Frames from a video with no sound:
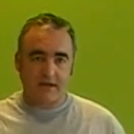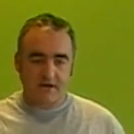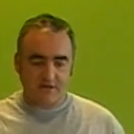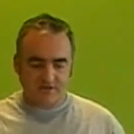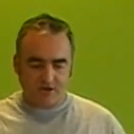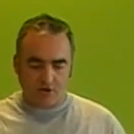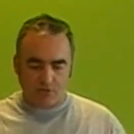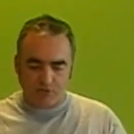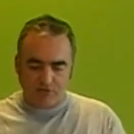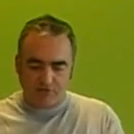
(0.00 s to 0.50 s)

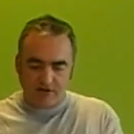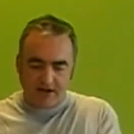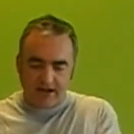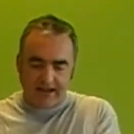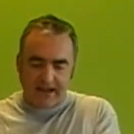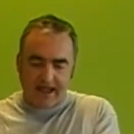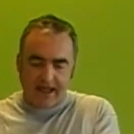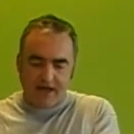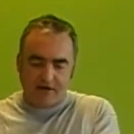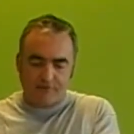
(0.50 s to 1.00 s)
So we
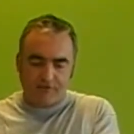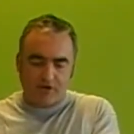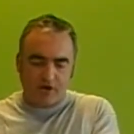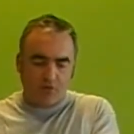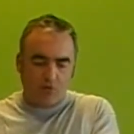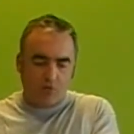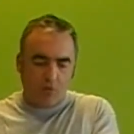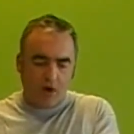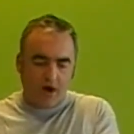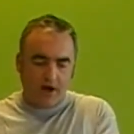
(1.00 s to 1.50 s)
really have
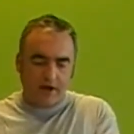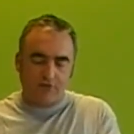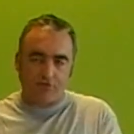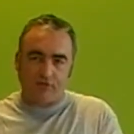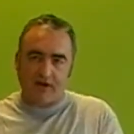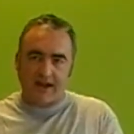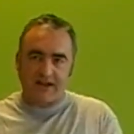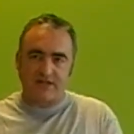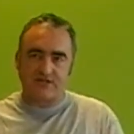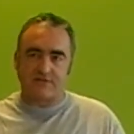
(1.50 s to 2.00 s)
a wide
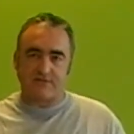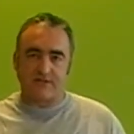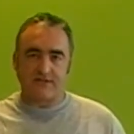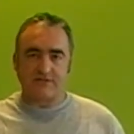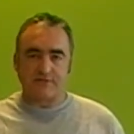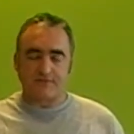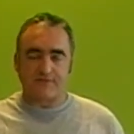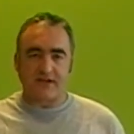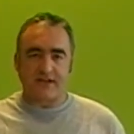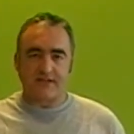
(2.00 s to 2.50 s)
range of
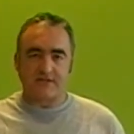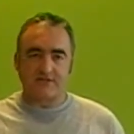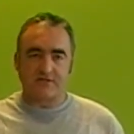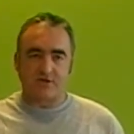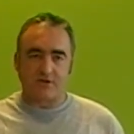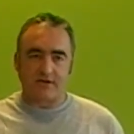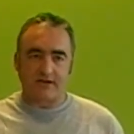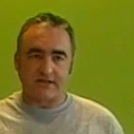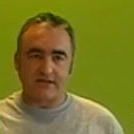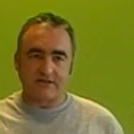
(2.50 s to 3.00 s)
interface
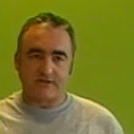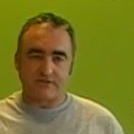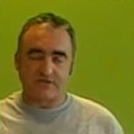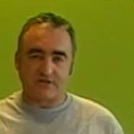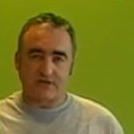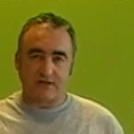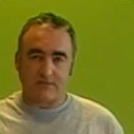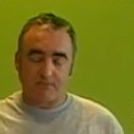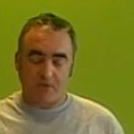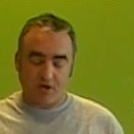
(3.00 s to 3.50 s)

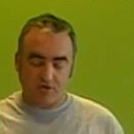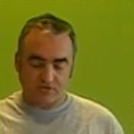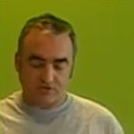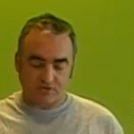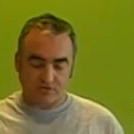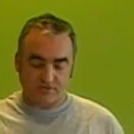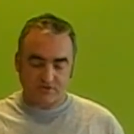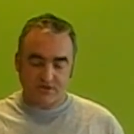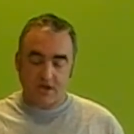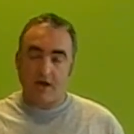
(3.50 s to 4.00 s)
connectivity and
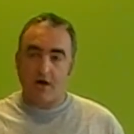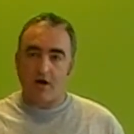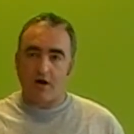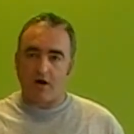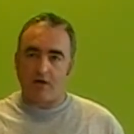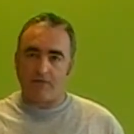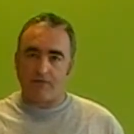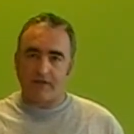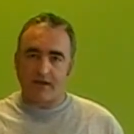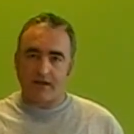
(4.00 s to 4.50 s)
modules
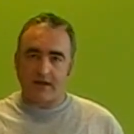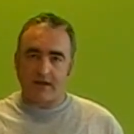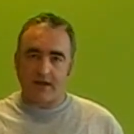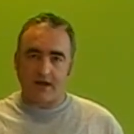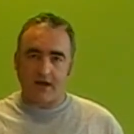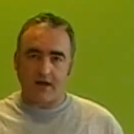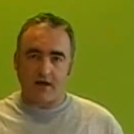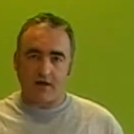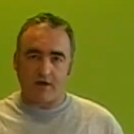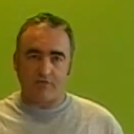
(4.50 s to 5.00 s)
on
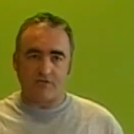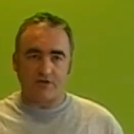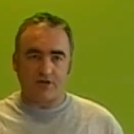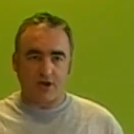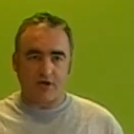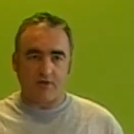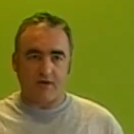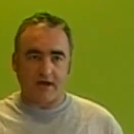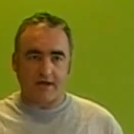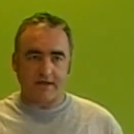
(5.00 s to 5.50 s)
the
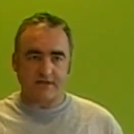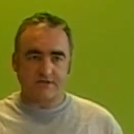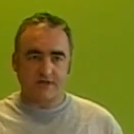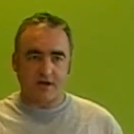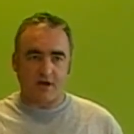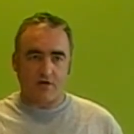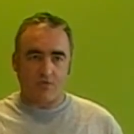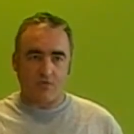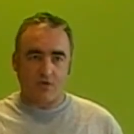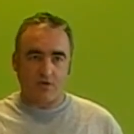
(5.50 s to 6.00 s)
new
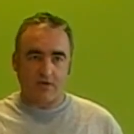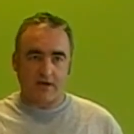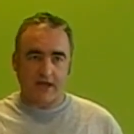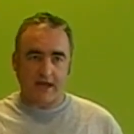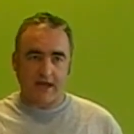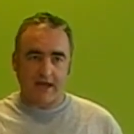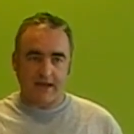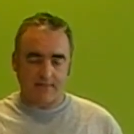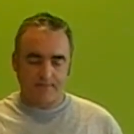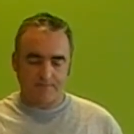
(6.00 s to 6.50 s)

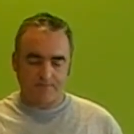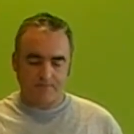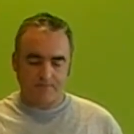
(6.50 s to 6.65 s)
ISR1000.